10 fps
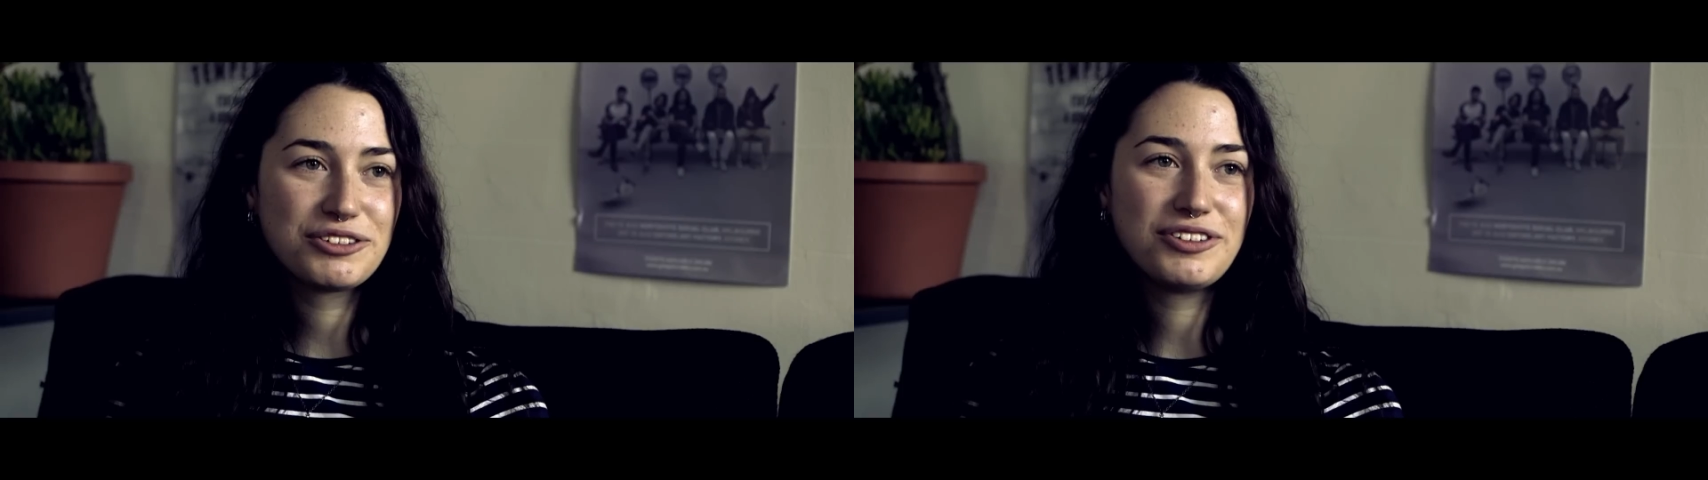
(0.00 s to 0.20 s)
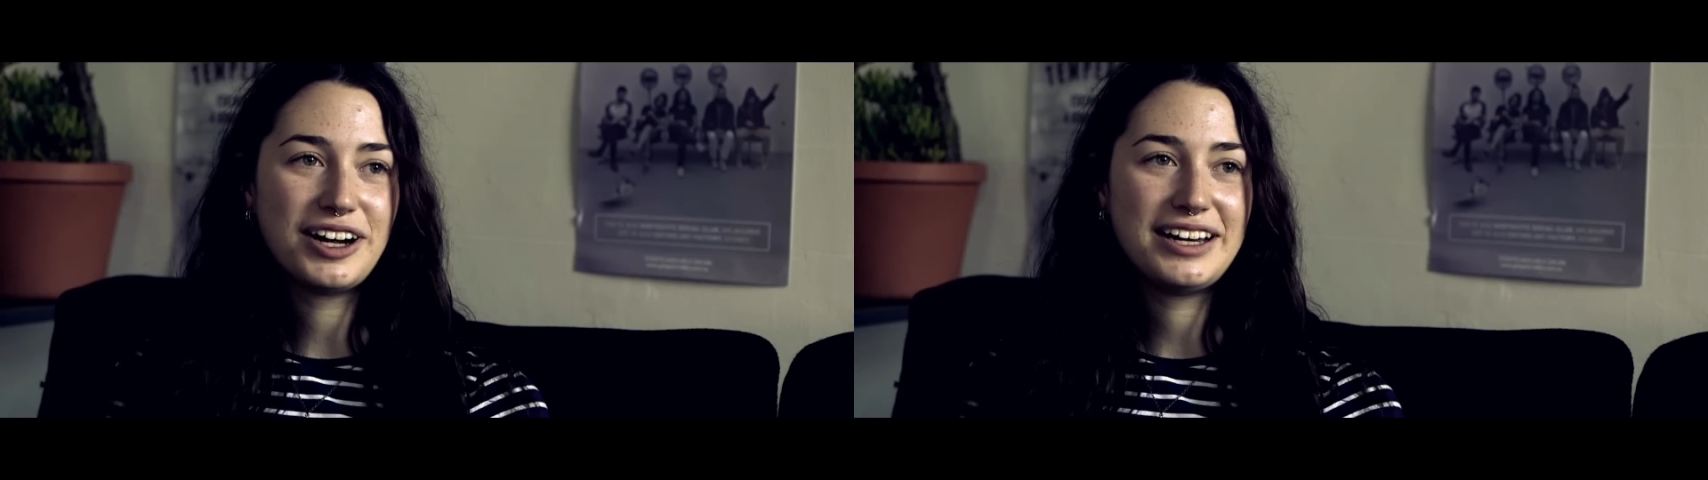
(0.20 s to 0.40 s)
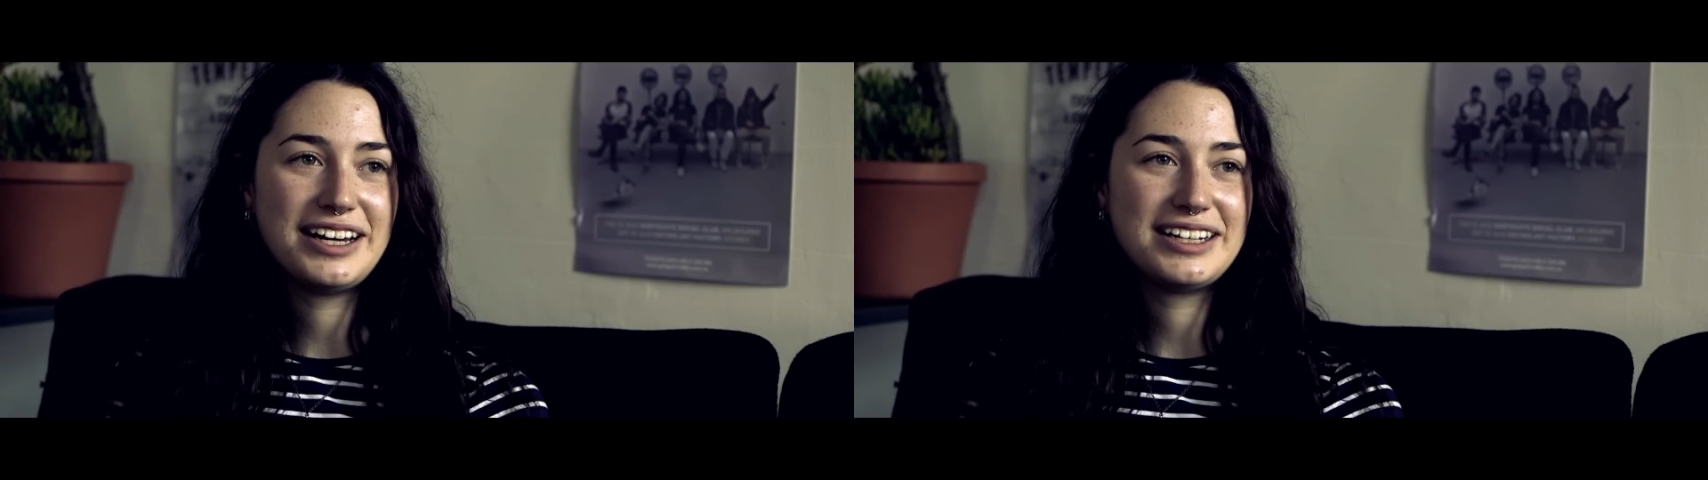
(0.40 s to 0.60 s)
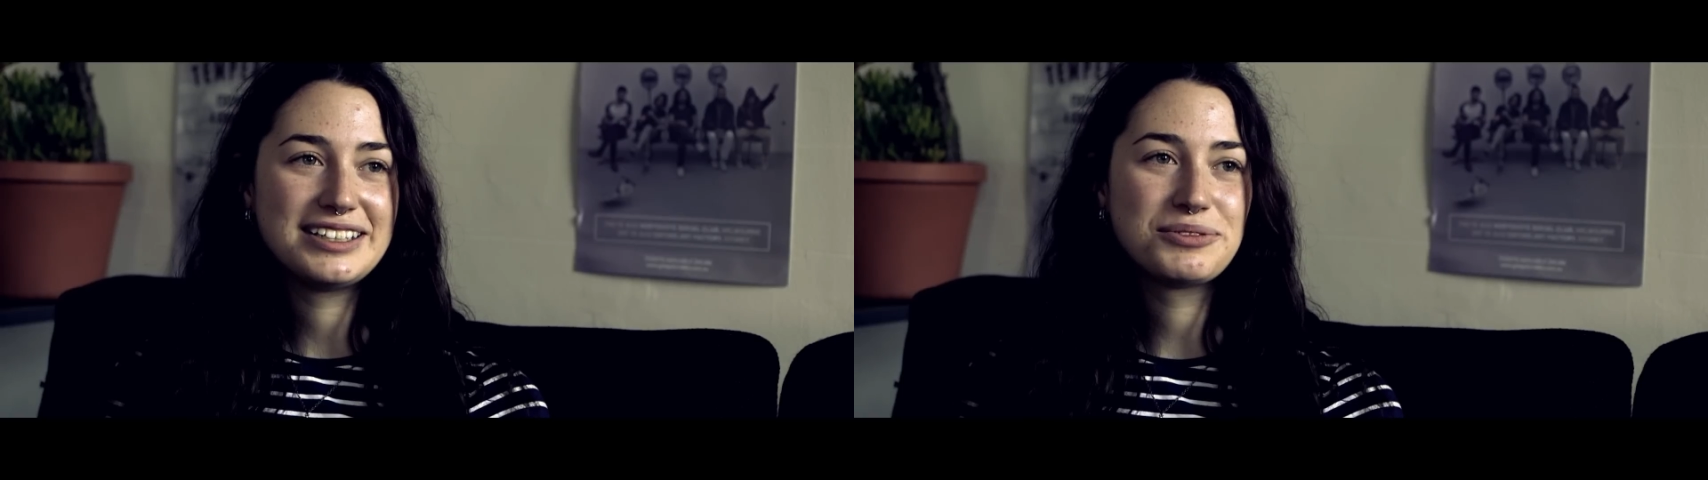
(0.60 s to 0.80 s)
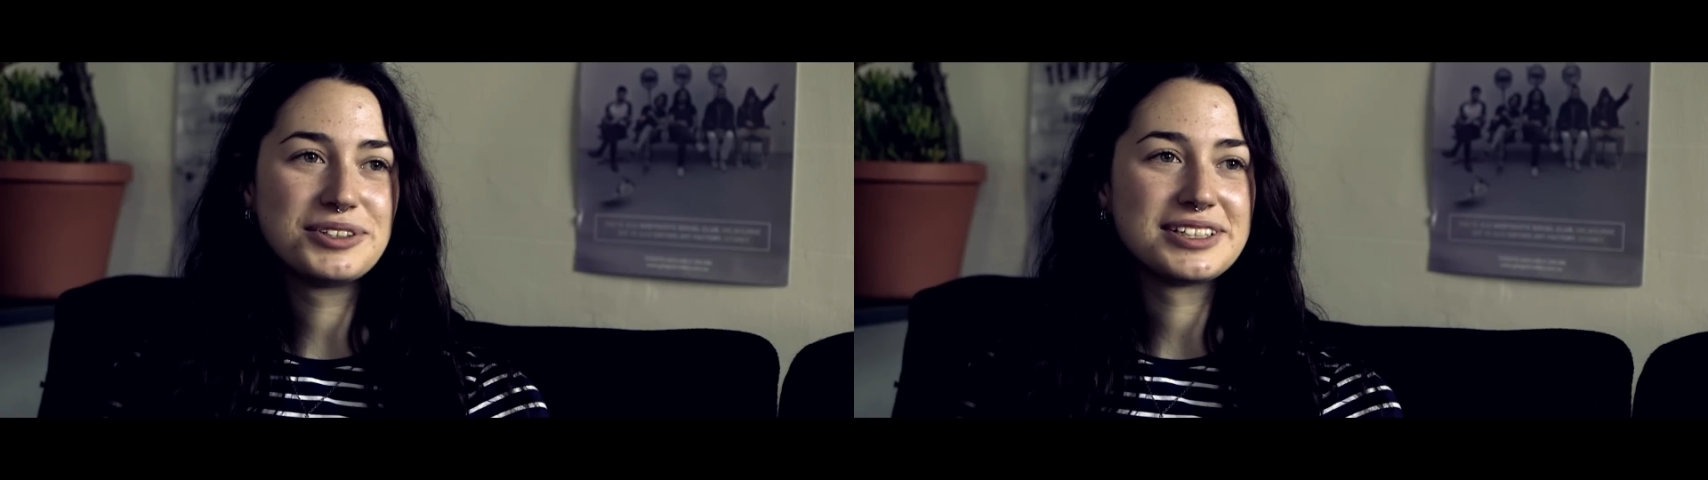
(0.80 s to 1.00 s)

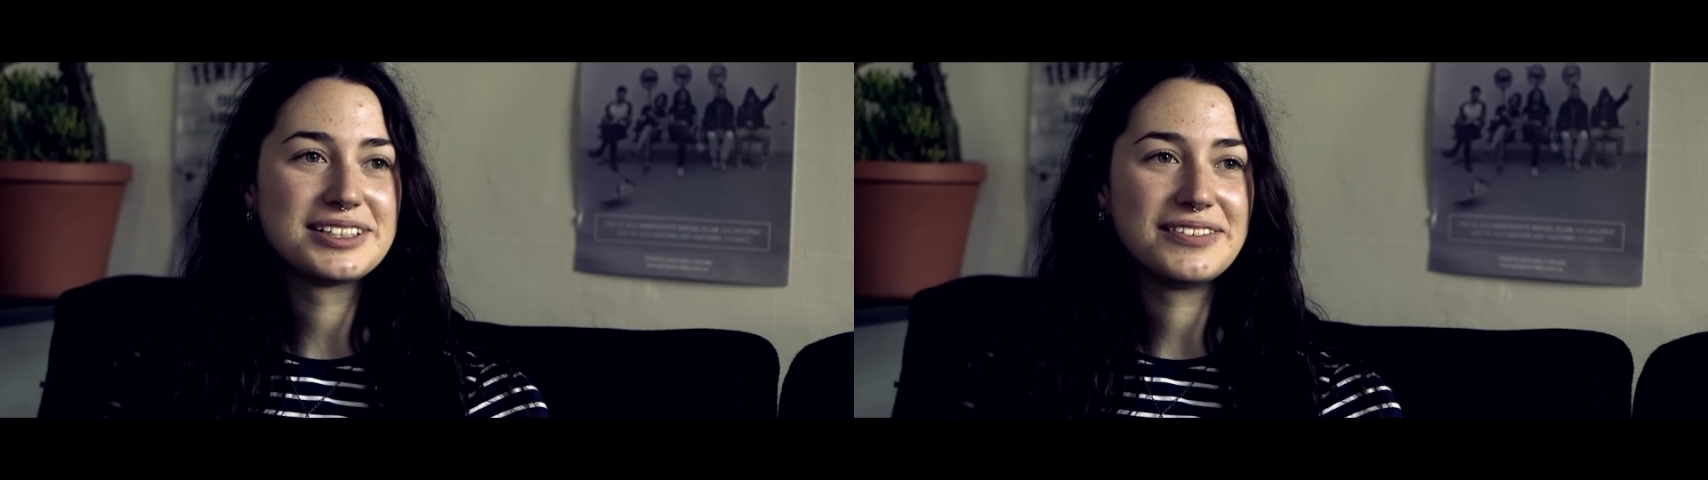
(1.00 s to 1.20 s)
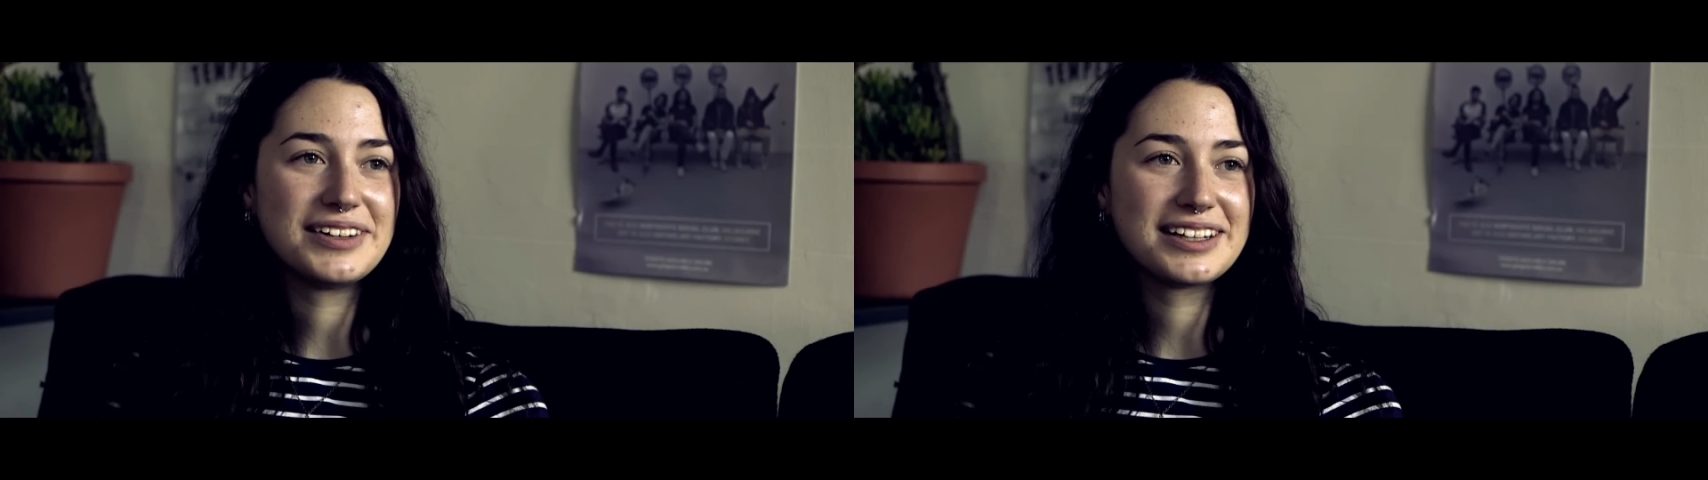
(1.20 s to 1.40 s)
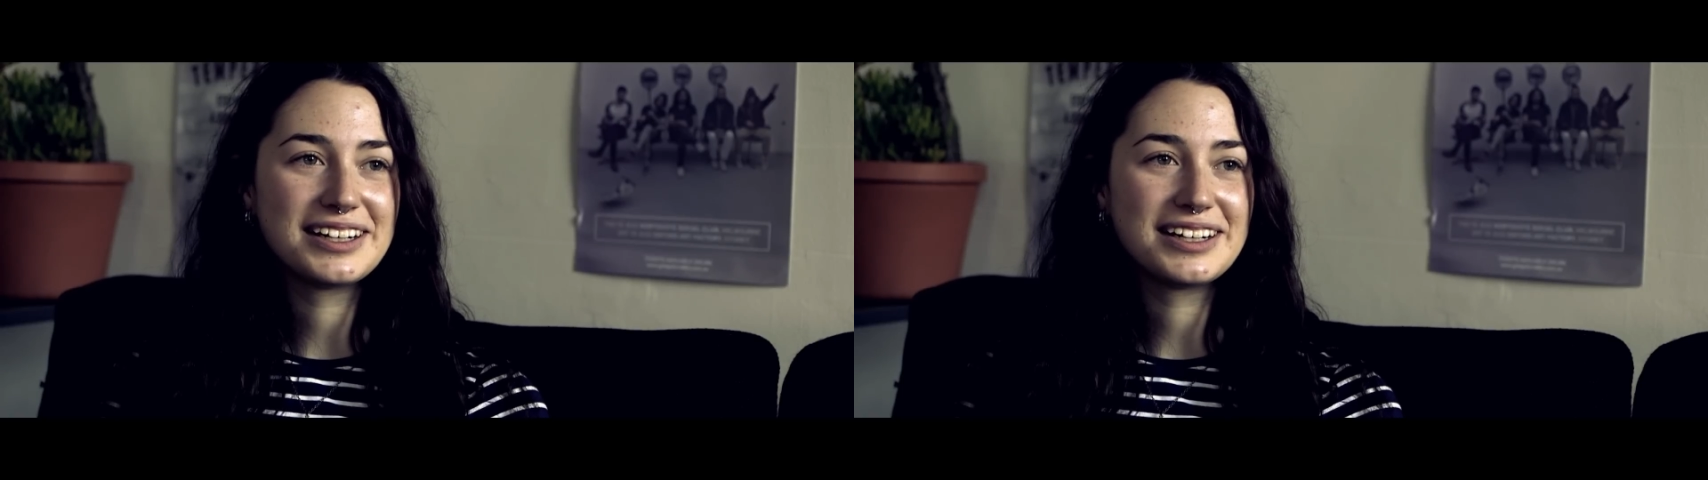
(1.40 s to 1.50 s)
finance wasn't something that